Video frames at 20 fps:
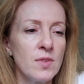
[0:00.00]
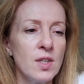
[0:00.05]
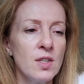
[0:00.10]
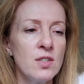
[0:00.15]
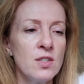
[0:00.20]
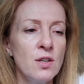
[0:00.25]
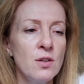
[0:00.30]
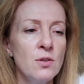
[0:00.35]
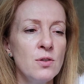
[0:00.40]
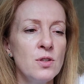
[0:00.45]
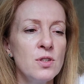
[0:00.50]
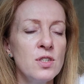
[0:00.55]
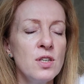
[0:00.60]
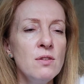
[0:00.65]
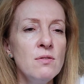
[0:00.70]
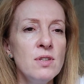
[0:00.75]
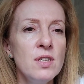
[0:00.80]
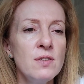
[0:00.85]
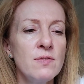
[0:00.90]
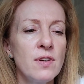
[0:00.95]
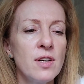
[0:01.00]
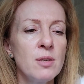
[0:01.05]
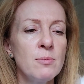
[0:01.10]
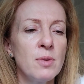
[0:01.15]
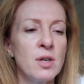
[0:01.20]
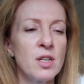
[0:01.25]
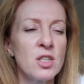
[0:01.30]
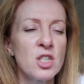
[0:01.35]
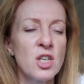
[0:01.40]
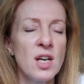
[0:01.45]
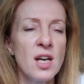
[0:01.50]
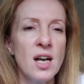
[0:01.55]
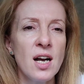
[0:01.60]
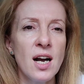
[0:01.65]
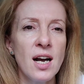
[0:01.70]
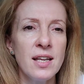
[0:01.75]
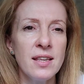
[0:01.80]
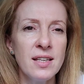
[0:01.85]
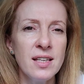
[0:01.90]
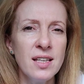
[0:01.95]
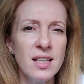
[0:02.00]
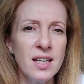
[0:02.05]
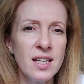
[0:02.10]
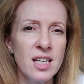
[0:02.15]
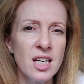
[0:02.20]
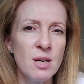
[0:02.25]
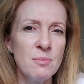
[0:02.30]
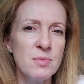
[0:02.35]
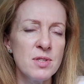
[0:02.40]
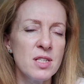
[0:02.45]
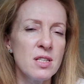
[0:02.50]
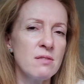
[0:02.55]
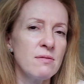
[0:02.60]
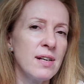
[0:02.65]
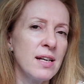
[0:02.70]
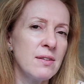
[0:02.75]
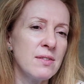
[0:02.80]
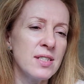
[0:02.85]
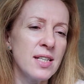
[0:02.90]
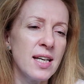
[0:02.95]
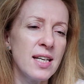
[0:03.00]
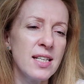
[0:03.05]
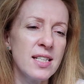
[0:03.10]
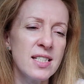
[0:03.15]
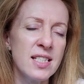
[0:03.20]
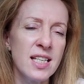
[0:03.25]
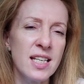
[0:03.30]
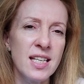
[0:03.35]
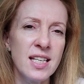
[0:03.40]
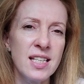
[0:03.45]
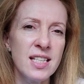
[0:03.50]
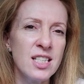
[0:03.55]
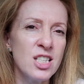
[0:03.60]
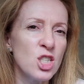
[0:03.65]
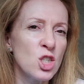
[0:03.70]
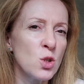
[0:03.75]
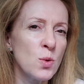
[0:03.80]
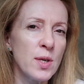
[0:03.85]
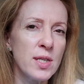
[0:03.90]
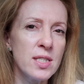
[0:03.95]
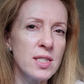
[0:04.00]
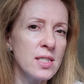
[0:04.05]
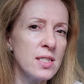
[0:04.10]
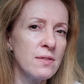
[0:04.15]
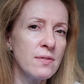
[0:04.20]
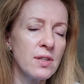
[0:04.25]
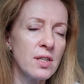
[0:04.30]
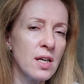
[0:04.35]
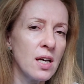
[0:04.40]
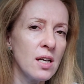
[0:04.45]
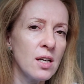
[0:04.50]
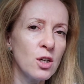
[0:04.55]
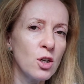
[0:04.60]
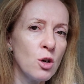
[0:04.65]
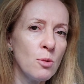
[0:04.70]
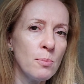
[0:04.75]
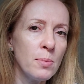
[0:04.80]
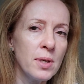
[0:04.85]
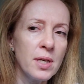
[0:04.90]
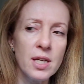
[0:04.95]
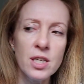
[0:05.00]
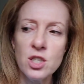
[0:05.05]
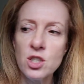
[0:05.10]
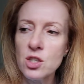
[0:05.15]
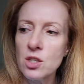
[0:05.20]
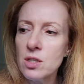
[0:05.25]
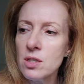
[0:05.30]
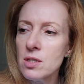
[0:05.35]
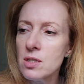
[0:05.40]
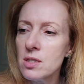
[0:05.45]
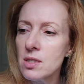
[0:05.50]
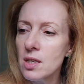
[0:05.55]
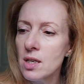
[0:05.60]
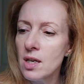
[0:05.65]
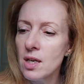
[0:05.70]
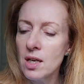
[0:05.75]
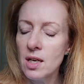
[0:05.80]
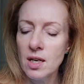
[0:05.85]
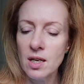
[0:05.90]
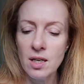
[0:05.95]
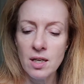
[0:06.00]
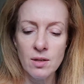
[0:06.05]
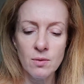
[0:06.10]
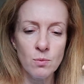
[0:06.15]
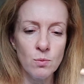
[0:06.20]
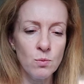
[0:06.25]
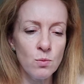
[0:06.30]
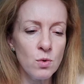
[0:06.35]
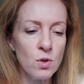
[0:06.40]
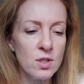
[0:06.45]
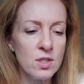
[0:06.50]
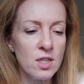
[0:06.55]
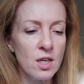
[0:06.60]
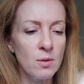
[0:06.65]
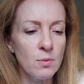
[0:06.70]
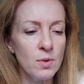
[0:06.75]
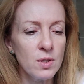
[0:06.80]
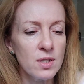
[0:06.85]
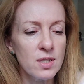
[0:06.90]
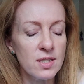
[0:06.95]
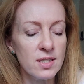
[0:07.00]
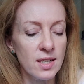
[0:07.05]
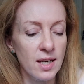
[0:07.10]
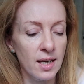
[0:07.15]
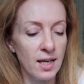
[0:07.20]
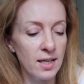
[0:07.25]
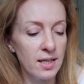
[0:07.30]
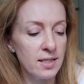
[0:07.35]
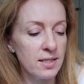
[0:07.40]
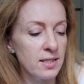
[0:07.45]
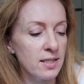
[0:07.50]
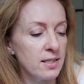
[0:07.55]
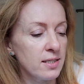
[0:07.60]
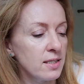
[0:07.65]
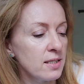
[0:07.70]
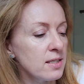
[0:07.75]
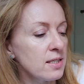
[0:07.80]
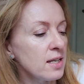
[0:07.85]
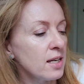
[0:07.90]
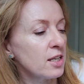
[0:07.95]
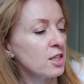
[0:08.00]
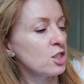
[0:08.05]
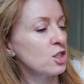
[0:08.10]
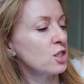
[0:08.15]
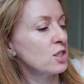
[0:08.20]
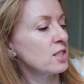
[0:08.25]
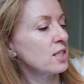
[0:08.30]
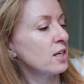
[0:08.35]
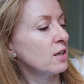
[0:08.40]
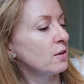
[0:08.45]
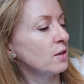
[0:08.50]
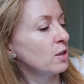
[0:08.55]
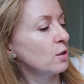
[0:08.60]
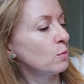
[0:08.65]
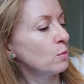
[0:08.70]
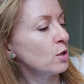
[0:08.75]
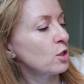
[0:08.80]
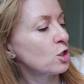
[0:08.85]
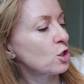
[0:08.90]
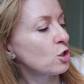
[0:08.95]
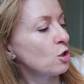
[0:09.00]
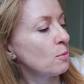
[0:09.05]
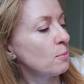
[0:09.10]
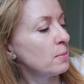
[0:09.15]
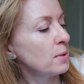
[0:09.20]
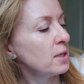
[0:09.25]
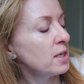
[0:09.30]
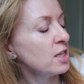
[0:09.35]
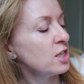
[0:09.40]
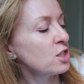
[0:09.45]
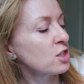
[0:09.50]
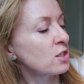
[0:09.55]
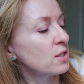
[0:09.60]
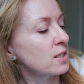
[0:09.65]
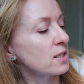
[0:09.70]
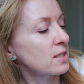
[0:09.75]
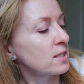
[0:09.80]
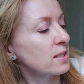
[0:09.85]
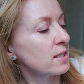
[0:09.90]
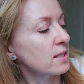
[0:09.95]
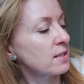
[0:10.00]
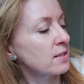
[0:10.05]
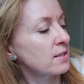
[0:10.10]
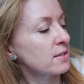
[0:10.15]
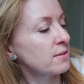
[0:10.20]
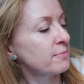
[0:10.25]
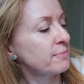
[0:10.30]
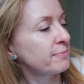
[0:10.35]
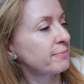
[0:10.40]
So you don't need very much. I think it comes in around 18, 20 different colour combinations. What I would say is it doesn't actually tell you which combination this is.